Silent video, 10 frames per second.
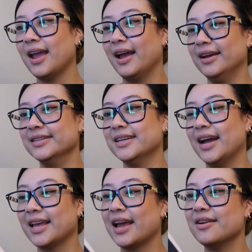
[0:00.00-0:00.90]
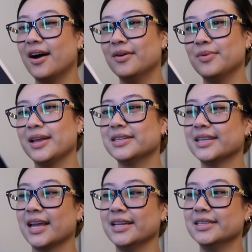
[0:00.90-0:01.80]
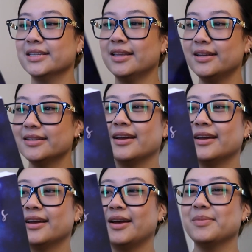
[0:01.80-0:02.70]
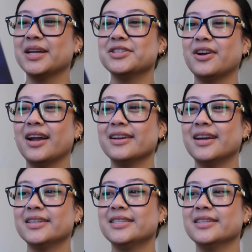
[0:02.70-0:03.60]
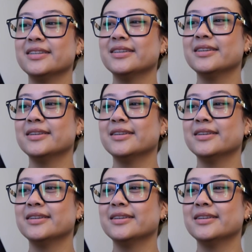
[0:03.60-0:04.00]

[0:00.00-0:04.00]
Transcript: And I cannot wait to get into this. I'm like trying not to...